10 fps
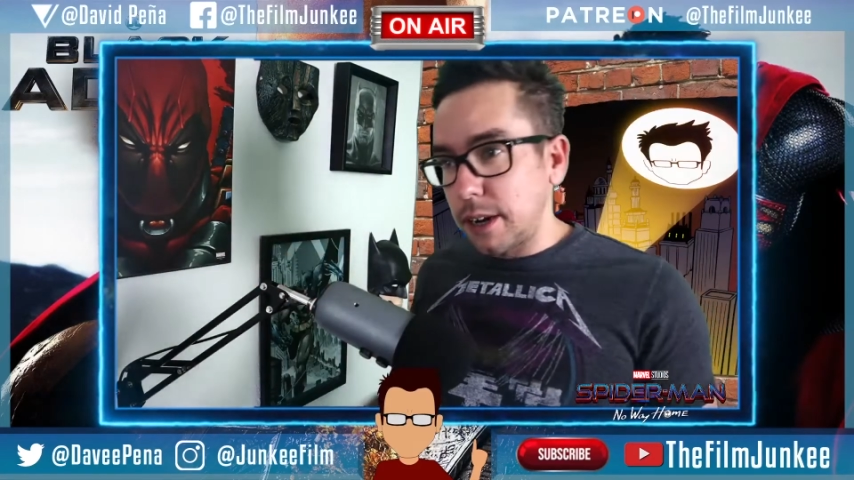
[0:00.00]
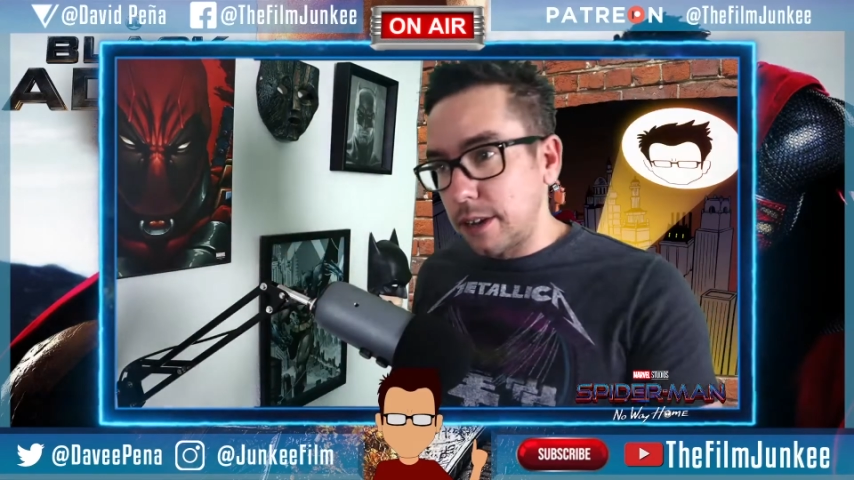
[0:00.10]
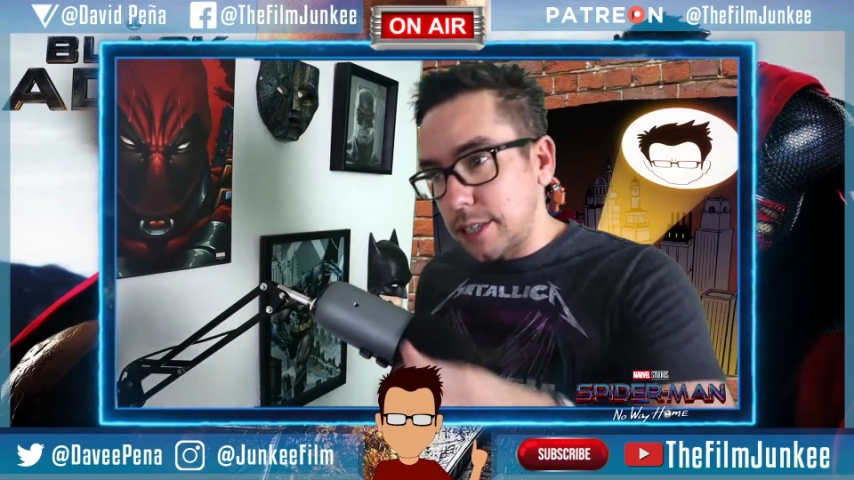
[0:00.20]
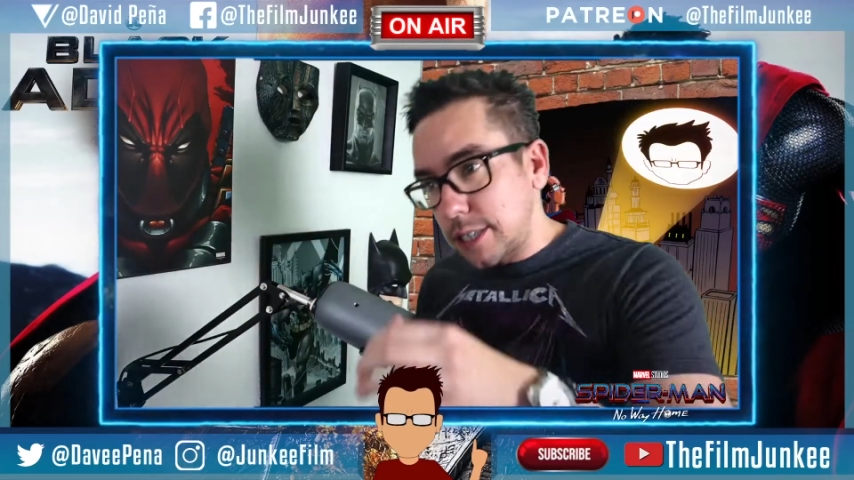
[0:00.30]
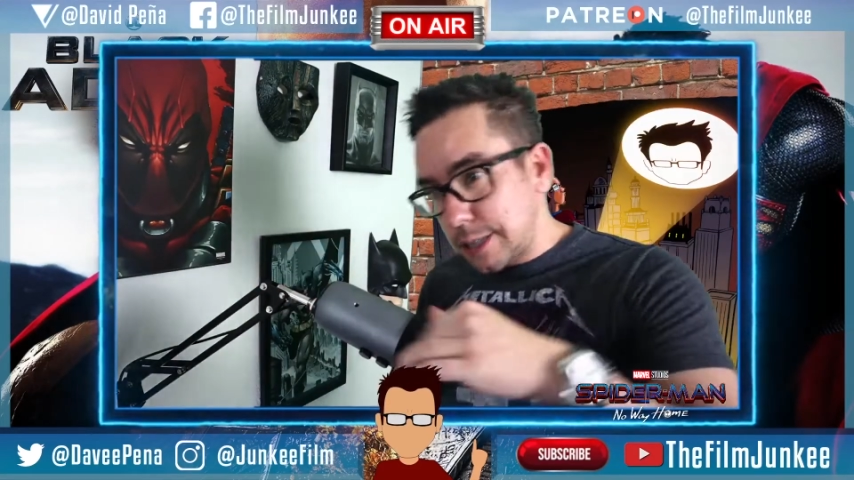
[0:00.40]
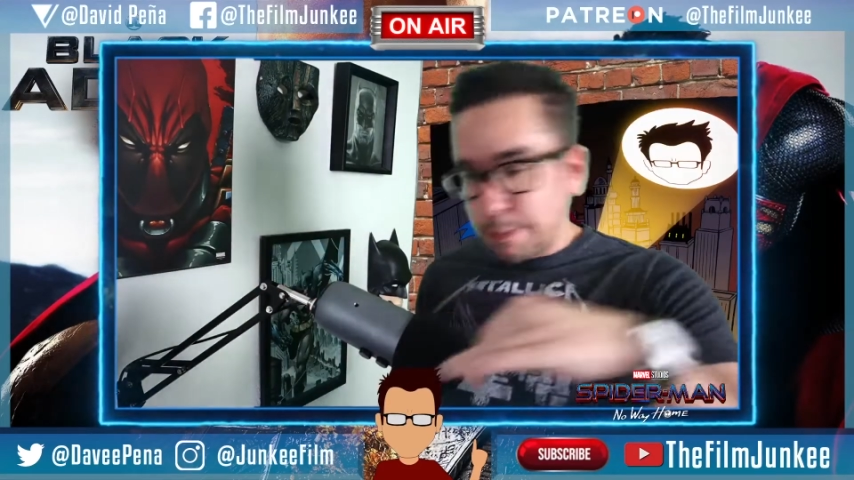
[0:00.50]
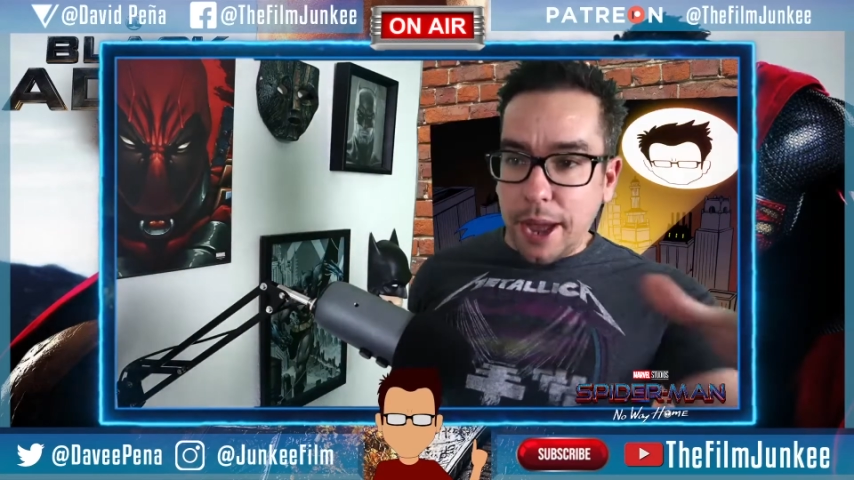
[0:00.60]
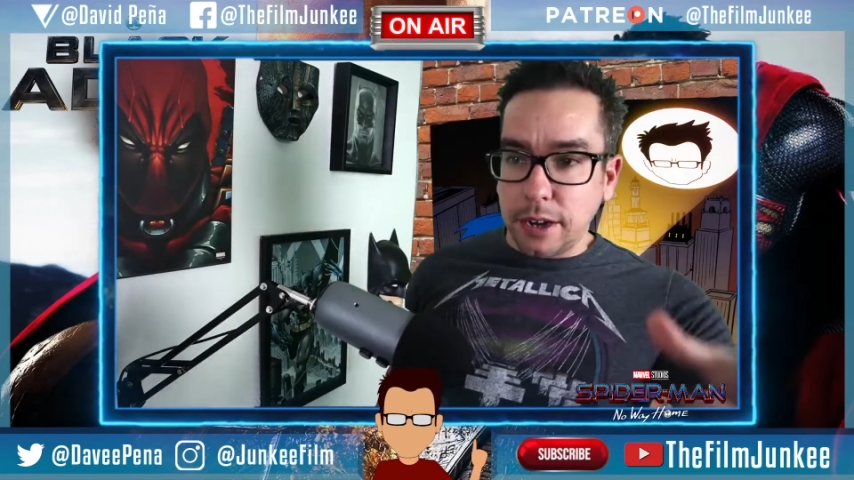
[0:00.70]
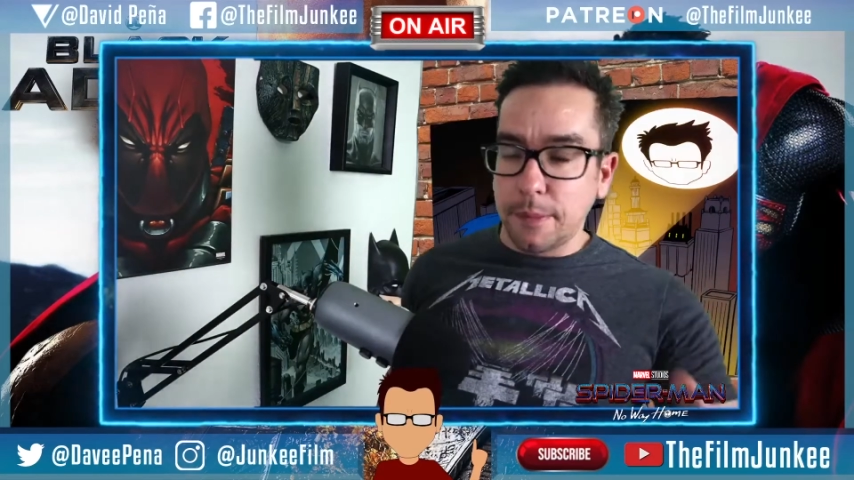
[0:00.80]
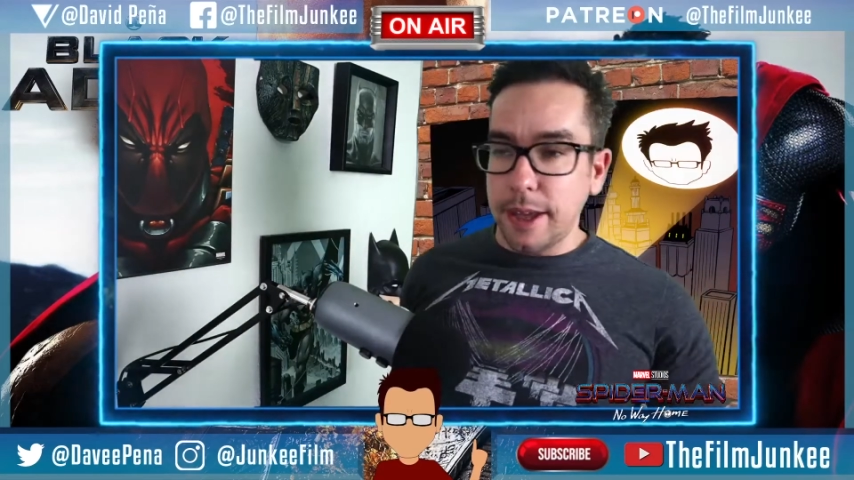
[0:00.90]
all this
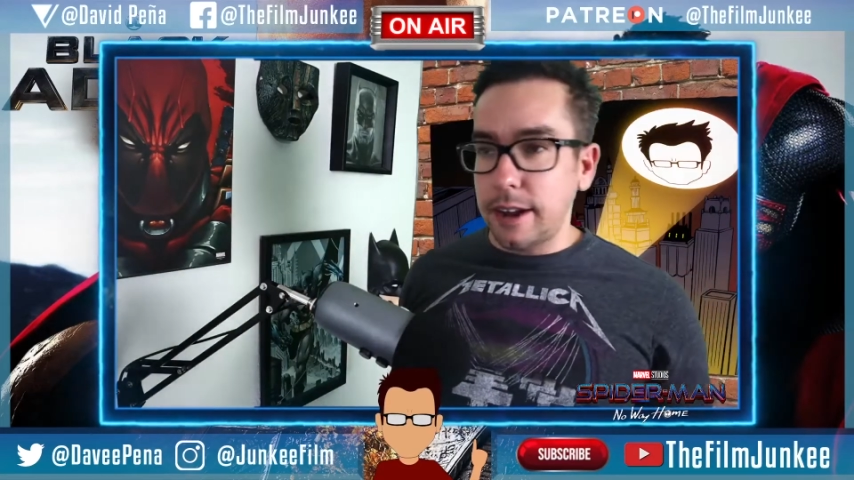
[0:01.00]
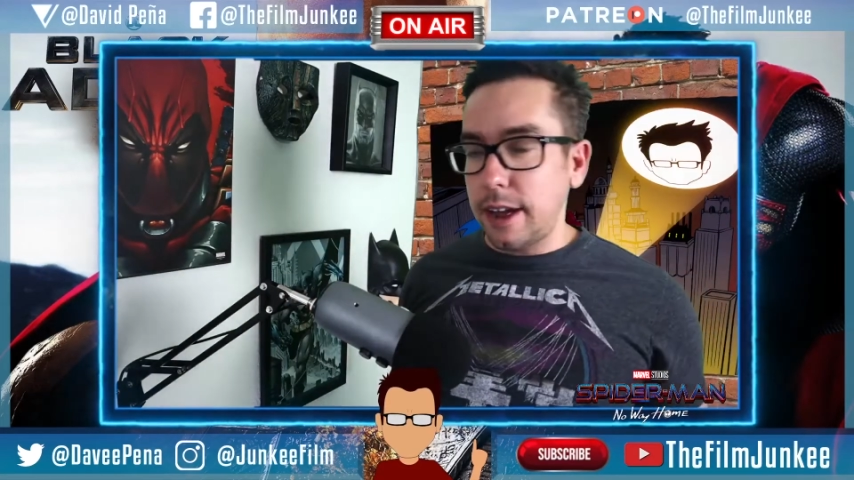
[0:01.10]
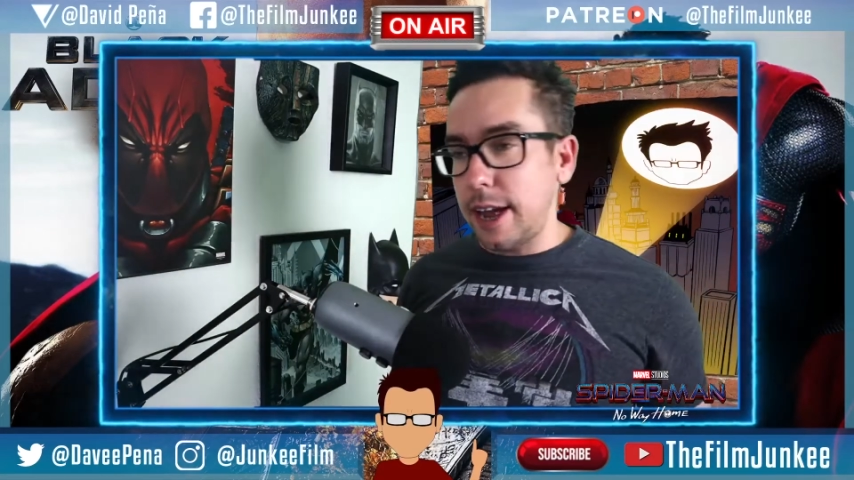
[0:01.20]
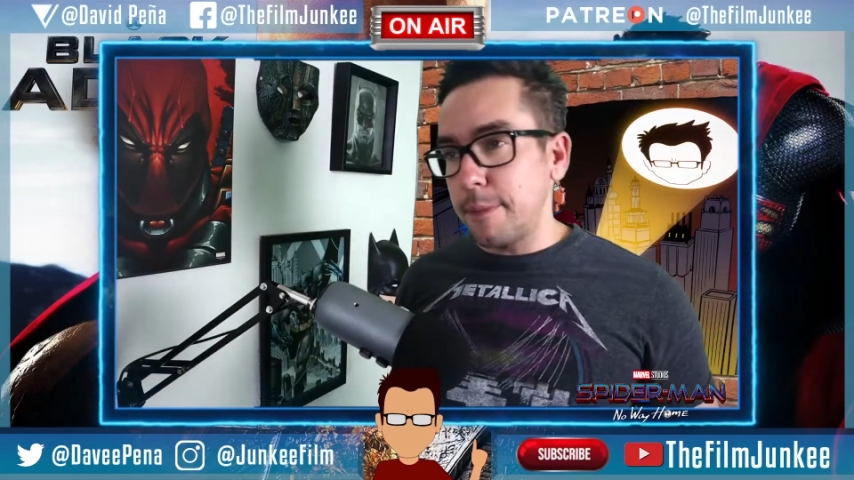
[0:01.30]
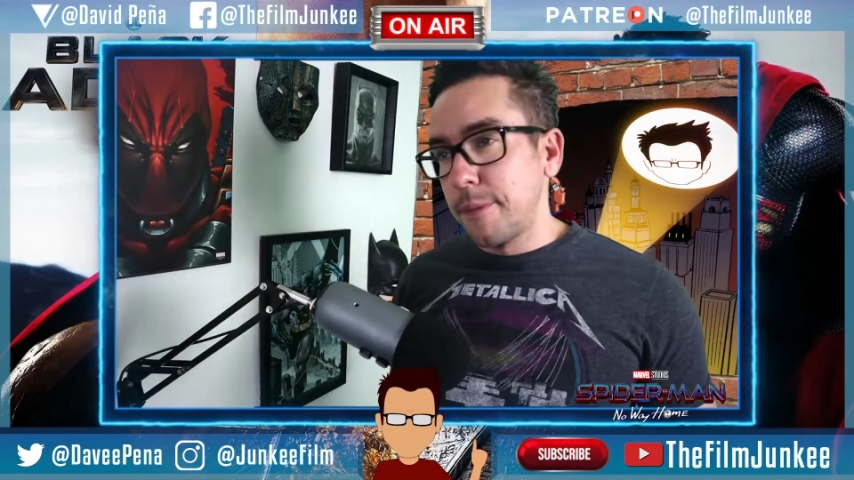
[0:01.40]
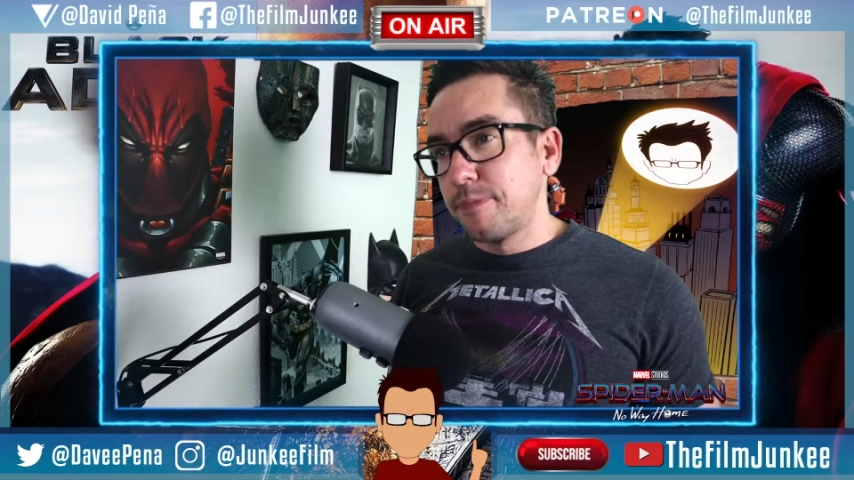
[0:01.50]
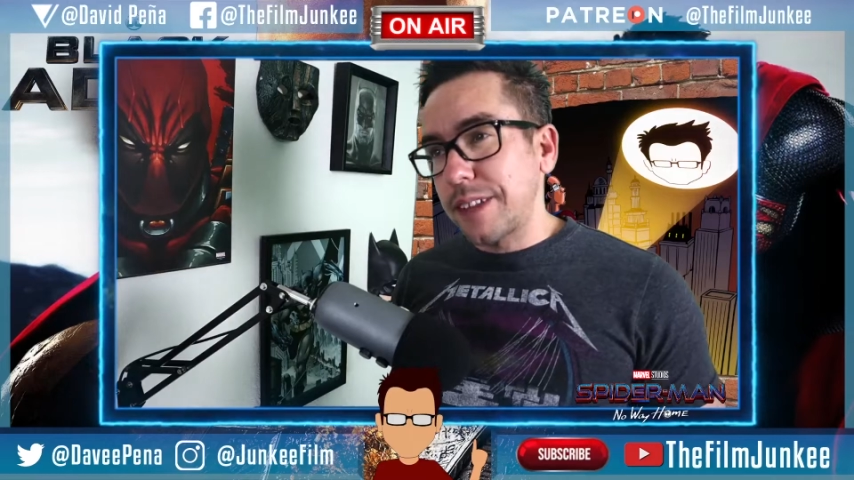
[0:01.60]
Spider Man hype.